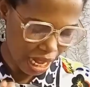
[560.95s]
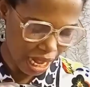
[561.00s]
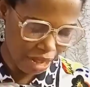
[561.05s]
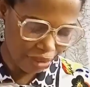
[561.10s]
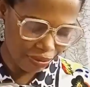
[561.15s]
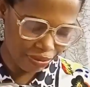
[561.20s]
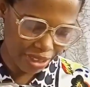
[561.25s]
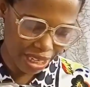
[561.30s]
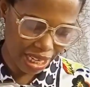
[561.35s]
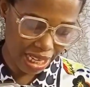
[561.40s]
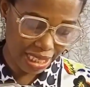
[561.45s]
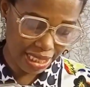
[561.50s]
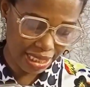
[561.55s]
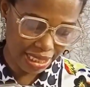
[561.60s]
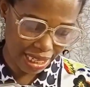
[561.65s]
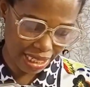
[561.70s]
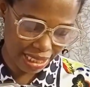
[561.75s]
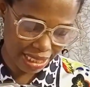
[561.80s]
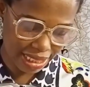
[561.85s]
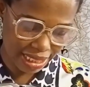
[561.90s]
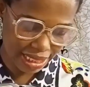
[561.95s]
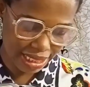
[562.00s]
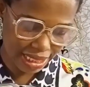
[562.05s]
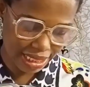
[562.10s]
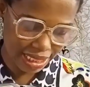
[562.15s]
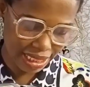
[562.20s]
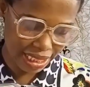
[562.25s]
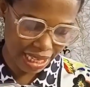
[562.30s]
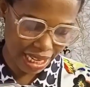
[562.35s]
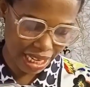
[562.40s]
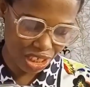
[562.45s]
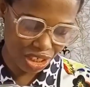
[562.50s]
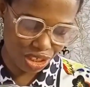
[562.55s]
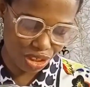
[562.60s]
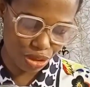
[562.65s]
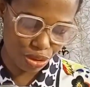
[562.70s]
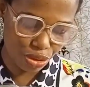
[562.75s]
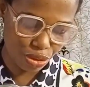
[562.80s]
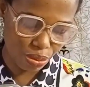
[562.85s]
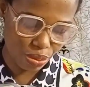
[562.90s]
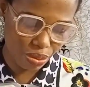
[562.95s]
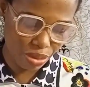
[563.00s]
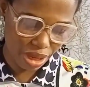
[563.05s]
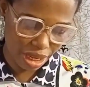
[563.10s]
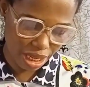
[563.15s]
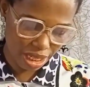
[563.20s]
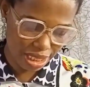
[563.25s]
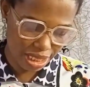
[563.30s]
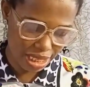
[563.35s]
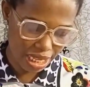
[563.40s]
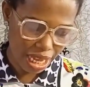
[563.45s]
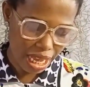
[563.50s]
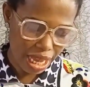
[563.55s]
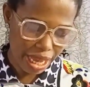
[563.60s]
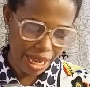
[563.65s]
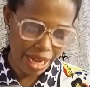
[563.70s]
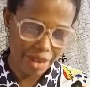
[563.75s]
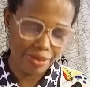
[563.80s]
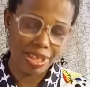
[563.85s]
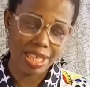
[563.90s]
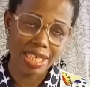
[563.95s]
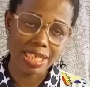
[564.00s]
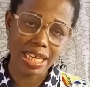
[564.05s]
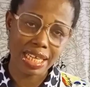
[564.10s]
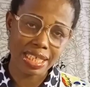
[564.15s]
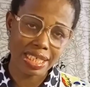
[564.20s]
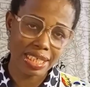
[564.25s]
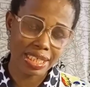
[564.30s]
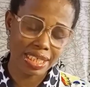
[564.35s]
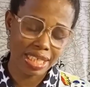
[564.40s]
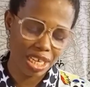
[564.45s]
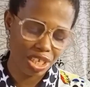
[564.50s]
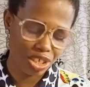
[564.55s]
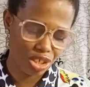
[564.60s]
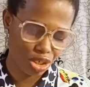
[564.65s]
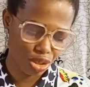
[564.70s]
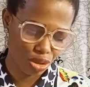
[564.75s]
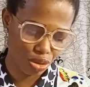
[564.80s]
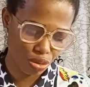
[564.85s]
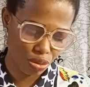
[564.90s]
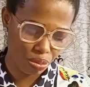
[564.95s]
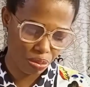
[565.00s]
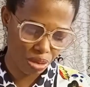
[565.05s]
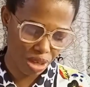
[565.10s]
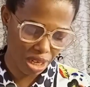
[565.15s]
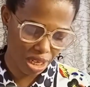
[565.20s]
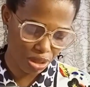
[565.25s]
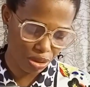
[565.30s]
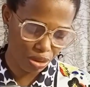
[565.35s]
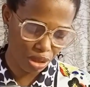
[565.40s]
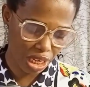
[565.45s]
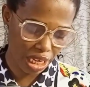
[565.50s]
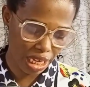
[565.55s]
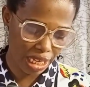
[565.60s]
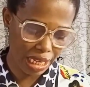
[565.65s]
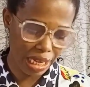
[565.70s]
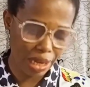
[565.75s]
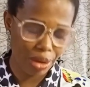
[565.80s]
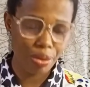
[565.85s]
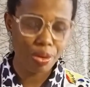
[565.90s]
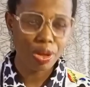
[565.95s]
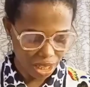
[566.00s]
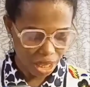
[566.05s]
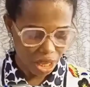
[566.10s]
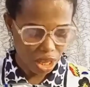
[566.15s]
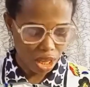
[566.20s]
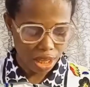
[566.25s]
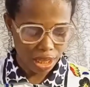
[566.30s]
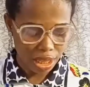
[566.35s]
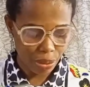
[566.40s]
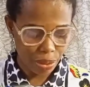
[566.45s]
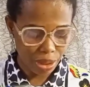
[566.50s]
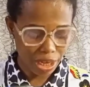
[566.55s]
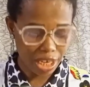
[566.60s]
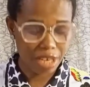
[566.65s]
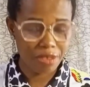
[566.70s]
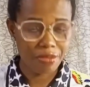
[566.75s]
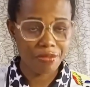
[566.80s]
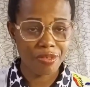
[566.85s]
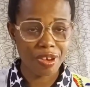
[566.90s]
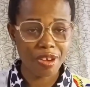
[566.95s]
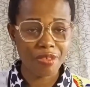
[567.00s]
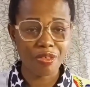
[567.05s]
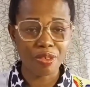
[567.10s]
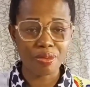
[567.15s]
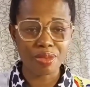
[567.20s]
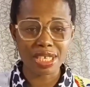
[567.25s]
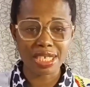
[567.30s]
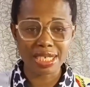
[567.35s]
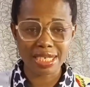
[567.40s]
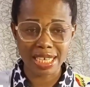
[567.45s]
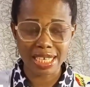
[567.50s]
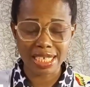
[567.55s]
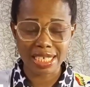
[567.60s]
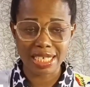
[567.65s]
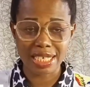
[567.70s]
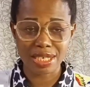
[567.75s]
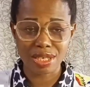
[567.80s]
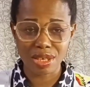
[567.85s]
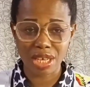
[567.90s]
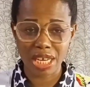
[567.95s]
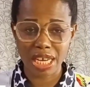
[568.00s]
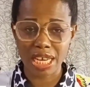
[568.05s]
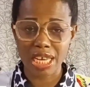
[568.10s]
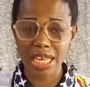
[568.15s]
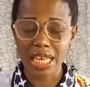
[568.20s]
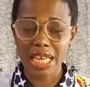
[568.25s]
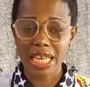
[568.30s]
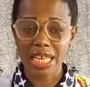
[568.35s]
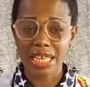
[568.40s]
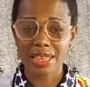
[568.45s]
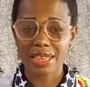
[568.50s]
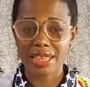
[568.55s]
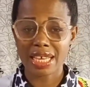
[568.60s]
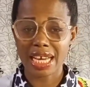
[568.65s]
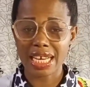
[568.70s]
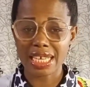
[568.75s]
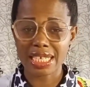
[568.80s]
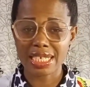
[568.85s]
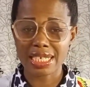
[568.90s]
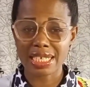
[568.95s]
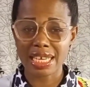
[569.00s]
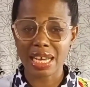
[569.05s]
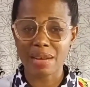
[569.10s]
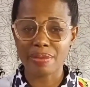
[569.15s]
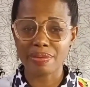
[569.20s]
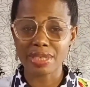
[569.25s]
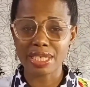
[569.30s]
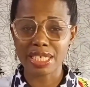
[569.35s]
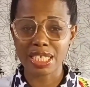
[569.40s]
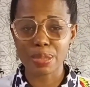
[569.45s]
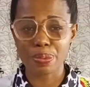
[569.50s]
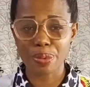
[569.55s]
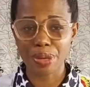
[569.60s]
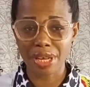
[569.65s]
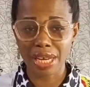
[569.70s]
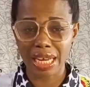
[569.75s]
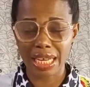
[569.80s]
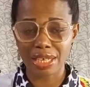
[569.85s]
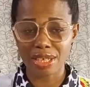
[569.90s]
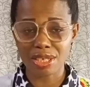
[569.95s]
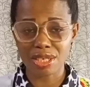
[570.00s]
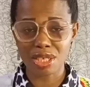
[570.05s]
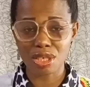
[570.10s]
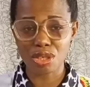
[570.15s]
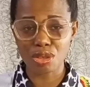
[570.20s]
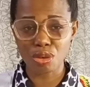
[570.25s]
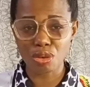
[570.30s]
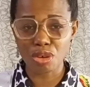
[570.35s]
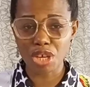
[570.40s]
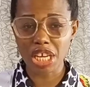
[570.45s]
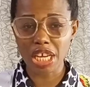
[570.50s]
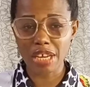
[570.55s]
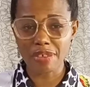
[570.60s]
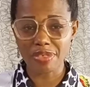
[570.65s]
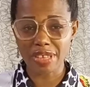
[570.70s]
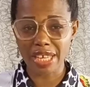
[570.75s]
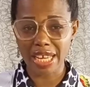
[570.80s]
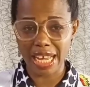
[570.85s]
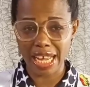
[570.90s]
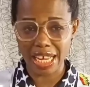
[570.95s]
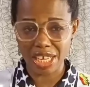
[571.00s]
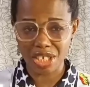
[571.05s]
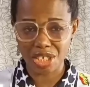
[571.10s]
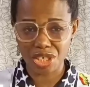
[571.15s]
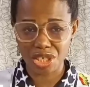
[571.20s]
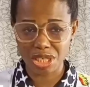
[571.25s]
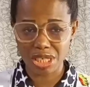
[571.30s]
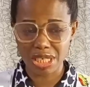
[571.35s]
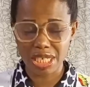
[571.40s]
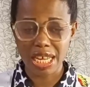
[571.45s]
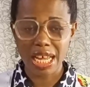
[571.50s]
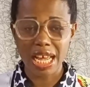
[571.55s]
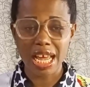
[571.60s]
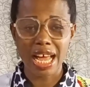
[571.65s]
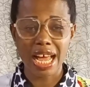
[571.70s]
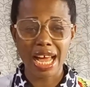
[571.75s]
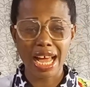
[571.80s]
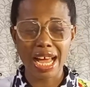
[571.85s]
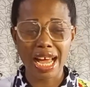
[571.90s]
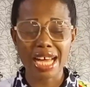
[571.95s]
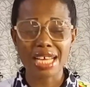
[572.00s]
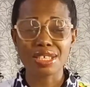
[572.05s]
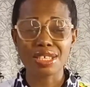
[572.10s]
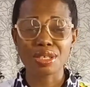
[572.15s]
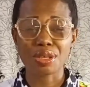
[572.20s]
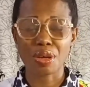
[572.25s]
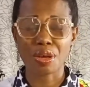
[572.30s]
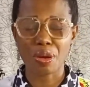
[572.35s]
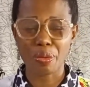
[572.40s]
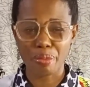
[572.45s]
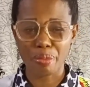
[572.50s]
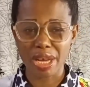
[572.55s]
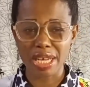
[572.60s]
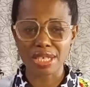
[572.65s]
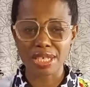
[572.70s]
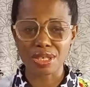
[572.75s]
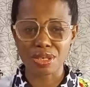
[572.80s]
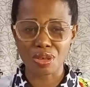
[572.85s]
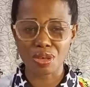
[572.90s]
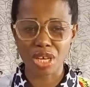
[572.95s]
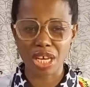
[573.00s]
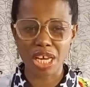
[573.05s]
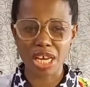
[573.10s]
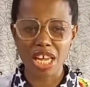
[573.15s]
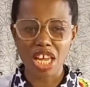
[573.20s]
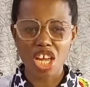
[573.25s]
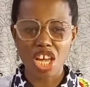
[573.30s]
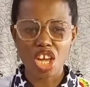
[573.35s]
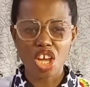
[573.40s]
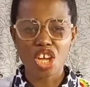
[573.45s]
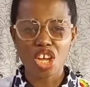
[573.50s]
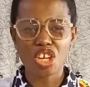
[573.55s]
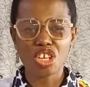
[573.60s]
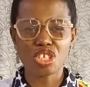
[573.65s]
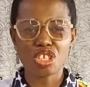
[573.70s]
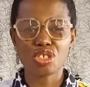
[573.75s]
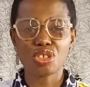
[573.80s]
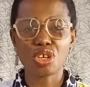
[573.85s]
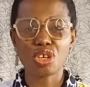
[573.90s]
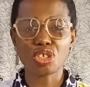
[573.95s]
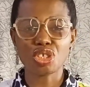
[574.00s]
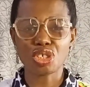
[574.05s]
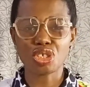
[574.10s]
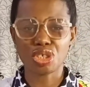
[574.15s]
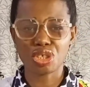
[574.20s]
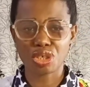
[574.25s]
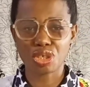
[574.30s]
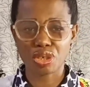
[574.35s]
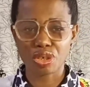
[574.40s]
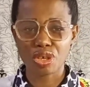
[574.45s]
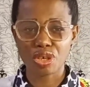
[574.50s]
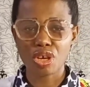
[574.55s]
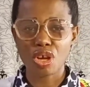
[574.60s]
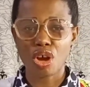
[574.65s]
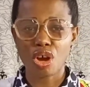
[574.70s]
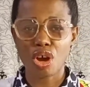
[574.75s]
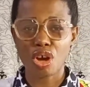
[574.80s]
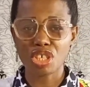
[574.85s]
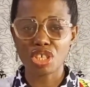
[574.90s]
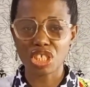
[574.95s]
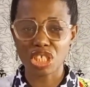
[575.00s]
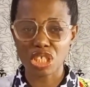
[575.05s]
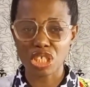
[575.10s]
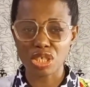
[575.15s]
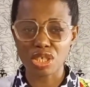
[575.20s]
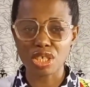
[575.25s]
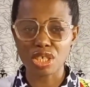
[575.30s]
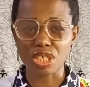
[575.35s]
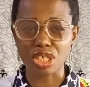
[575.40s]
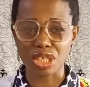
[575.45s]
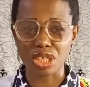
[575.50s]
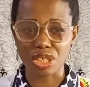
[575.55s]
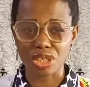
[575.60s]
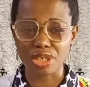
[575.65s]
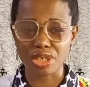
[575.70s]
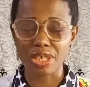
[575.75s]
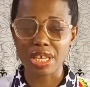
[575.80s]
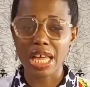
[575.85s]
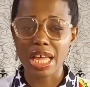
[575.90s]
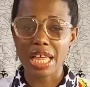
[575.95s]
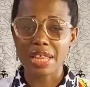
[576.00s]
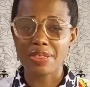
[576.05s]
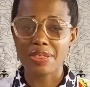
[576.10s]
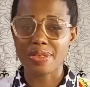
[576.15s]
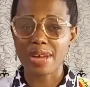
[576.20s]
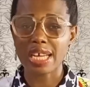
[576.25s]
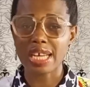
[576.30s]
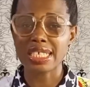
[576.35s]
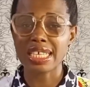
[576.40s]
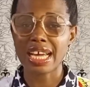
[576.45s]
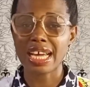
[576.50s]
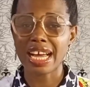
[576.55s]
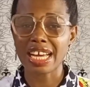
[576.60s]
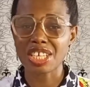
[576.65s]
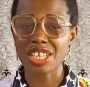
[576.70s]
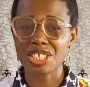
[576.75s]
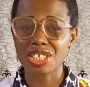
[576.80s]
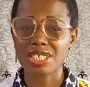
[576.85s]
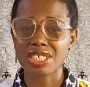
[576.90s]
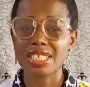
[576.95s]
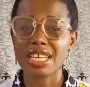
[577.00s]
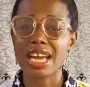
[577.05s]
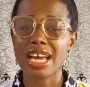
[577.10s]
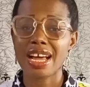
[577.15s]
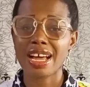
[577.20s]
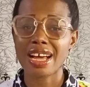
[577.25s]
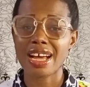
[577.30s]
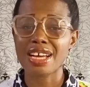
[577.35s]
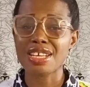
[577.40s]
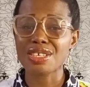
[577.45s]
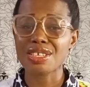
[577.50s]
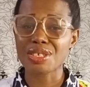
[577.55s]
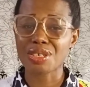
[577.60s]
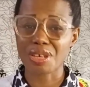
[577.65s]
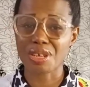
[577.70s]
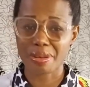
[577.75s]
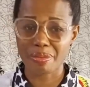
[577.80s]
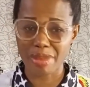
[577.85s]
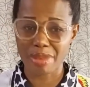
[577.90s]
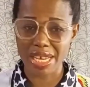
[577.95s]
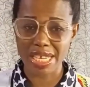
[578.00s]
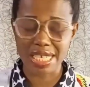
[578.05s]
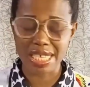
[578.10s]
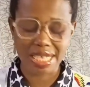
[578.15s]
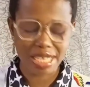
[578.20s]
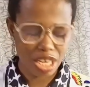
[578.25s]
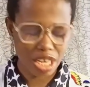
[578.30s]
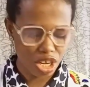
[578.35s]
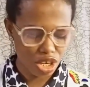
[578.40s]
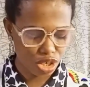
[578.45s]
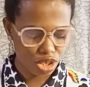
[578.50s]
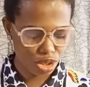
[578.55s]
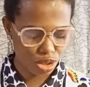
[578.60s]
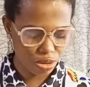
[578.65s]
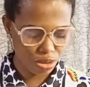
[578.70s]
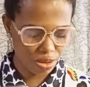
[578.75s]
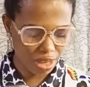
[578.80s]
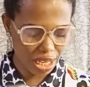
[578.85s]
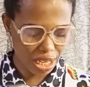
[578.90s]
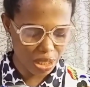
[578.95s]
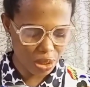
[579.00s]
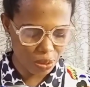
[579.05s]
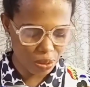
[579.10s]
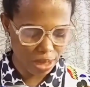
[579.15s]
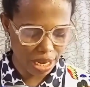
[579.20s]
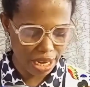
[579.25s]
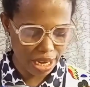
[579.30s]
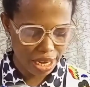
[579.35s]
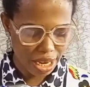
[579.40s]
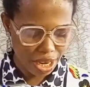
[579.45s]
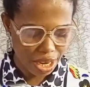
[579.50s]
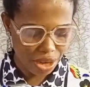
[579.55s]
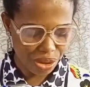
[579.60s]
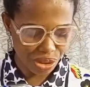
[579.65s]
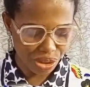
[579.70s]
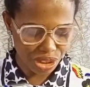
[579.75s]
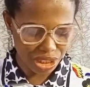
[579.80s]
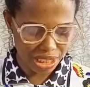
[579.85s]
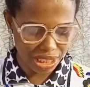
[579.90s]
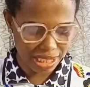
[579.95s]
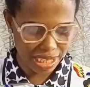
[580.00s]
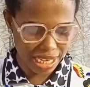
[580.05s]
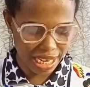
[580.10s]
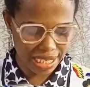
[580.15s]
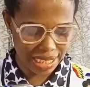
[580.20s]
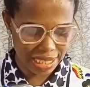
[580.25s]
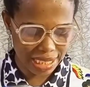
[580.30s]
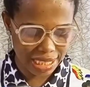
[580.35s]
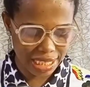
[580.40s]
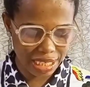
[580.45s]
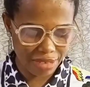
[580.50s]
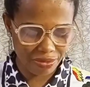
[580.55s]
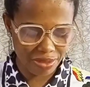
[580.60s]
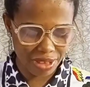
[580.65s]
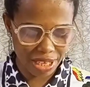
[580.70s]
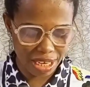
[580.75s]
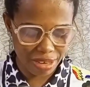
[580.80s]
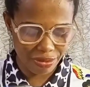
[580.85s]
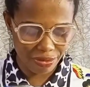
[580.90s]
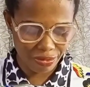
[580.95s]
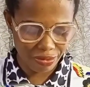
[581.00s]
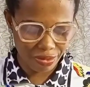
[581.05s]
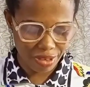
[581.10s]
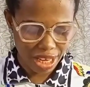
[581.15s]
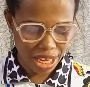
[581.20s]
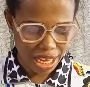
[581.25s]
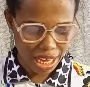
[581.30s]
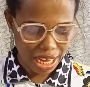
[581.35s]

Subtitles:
have they started dash the room yet? Have they started dash the room yet? Okay, now we can infer from this sentence, okay, that the speaker doesn't know if the action has commenced, okay. He's not sure or she's not sure that the action has commenced. So that's why he or she is asking if they've